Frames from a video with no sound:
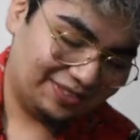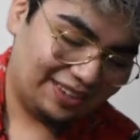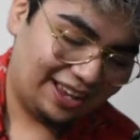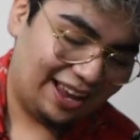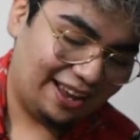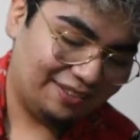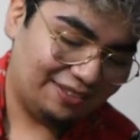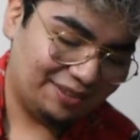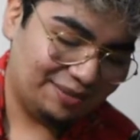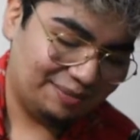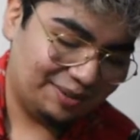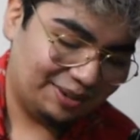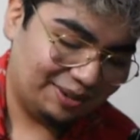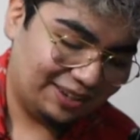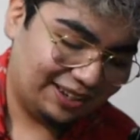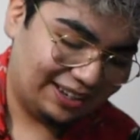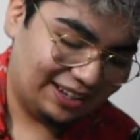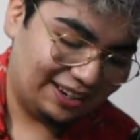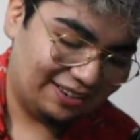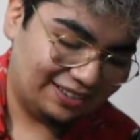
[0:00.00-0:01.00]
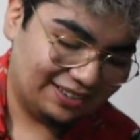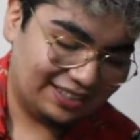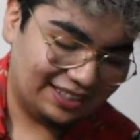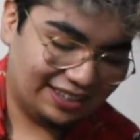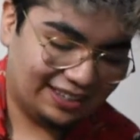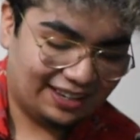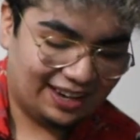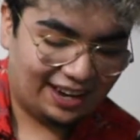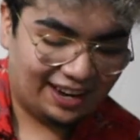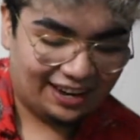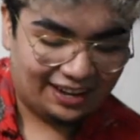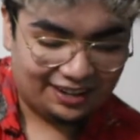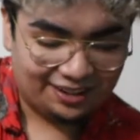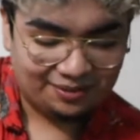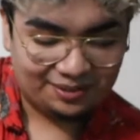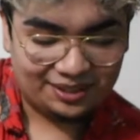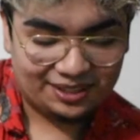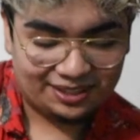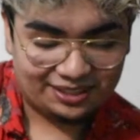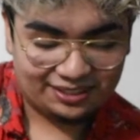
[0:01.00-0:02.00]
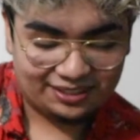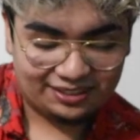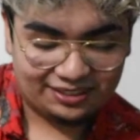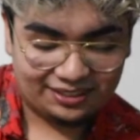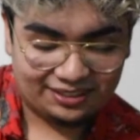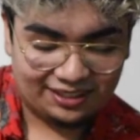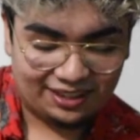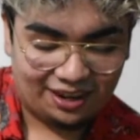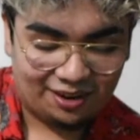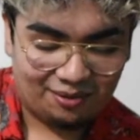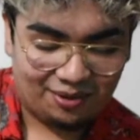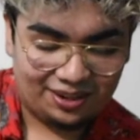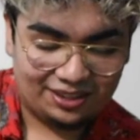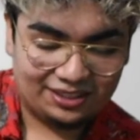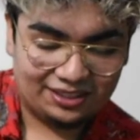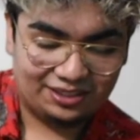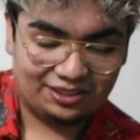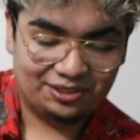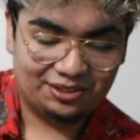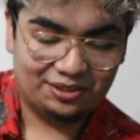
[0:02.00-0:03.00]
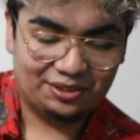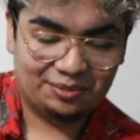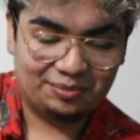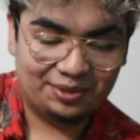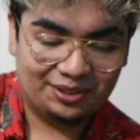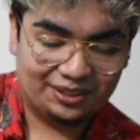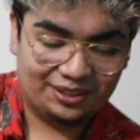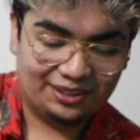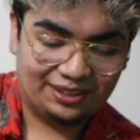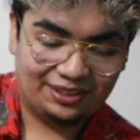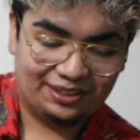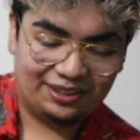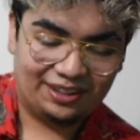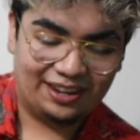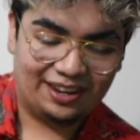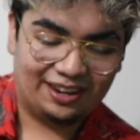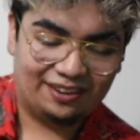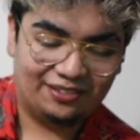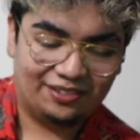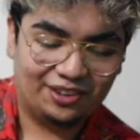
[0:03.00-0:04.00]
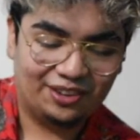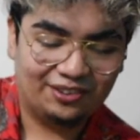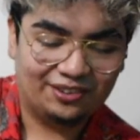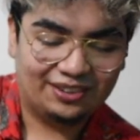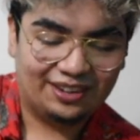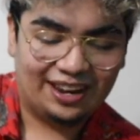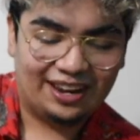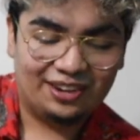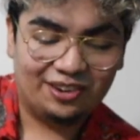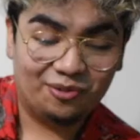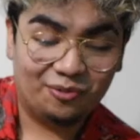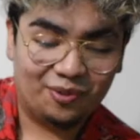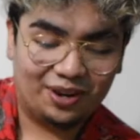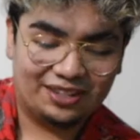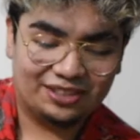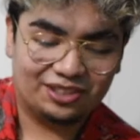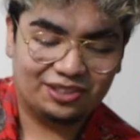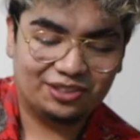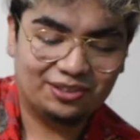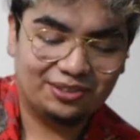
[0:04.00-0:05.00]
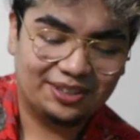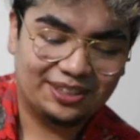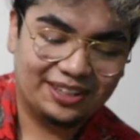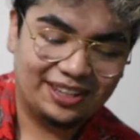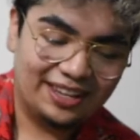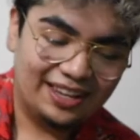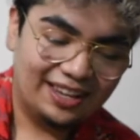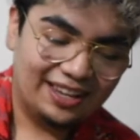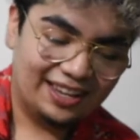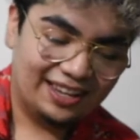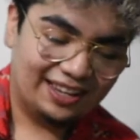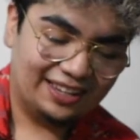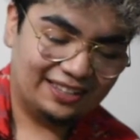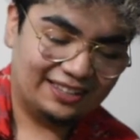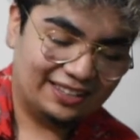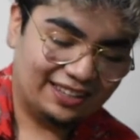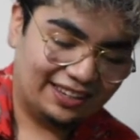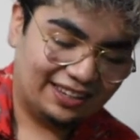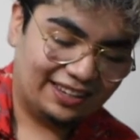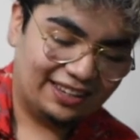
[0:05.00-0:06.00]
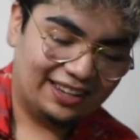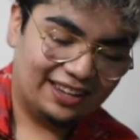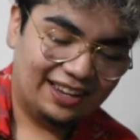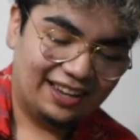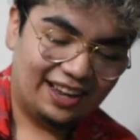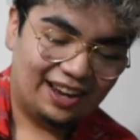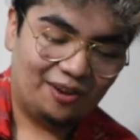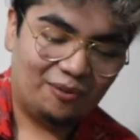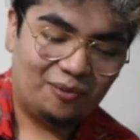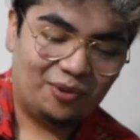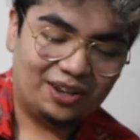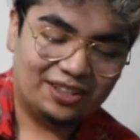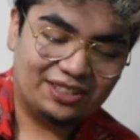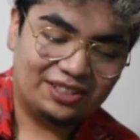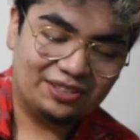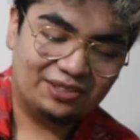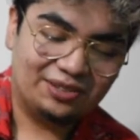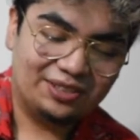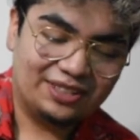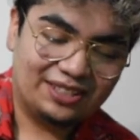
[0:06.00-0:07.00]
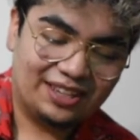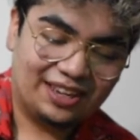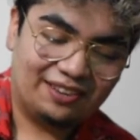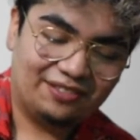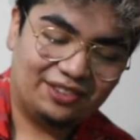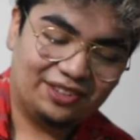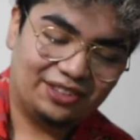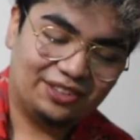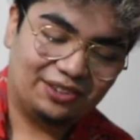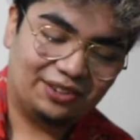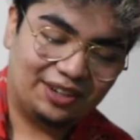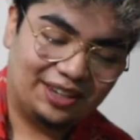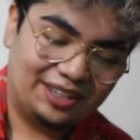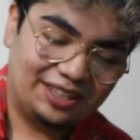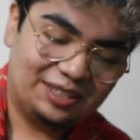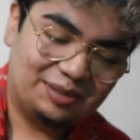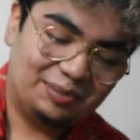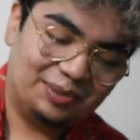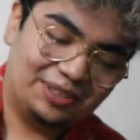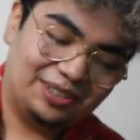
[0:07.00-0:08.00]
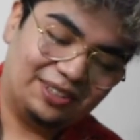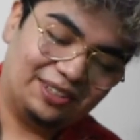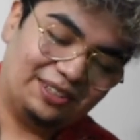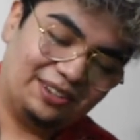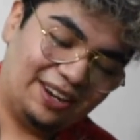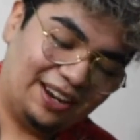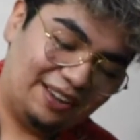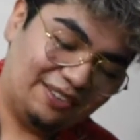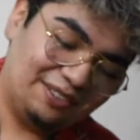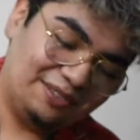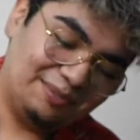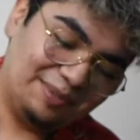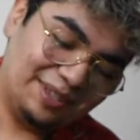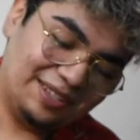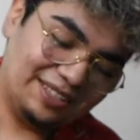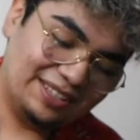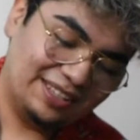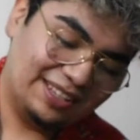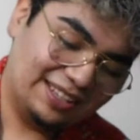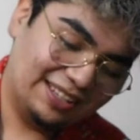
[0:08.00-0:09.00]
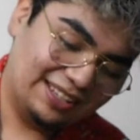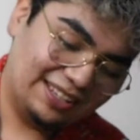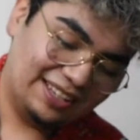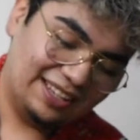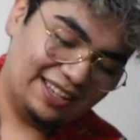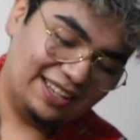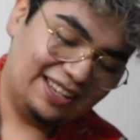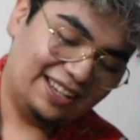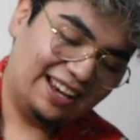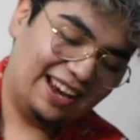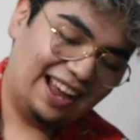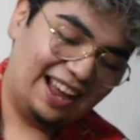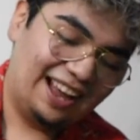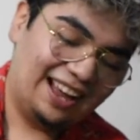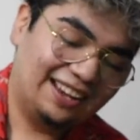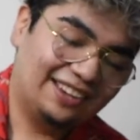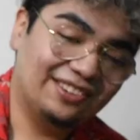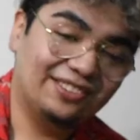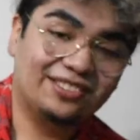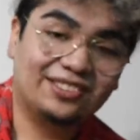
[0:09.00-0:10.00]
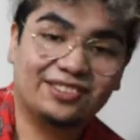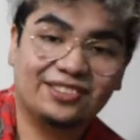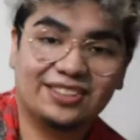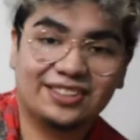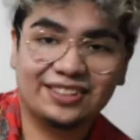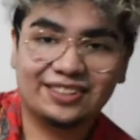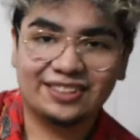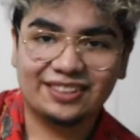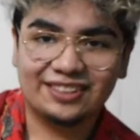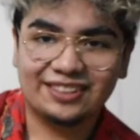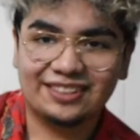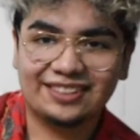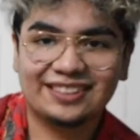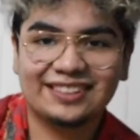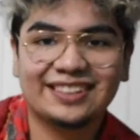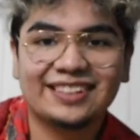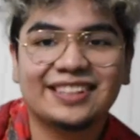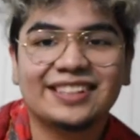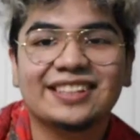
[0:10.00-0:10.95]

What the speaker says: Half of me right now is like dying because I want to do it, but the other half, no, I don't want to do it. It's like I want to do it to have good grades, but the other half of me is like, nah, don't do it, you're good.